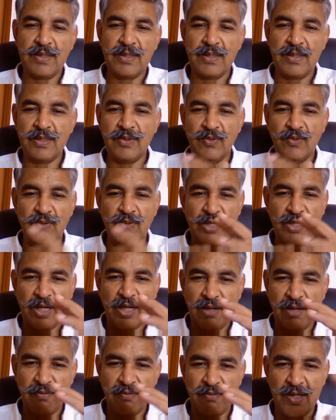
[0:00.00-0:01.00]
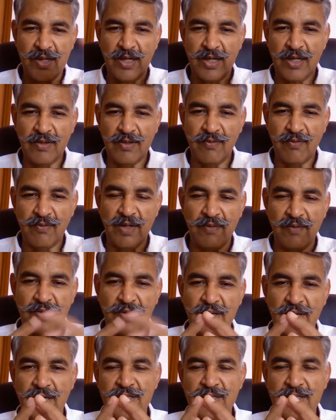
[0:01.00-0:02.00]
they don't have very high
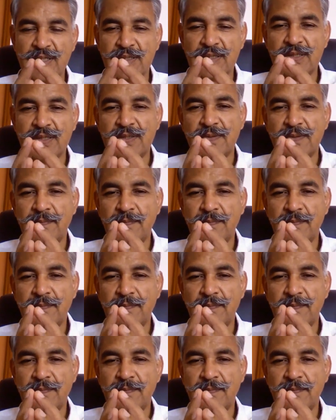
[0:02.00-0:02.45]
qualification.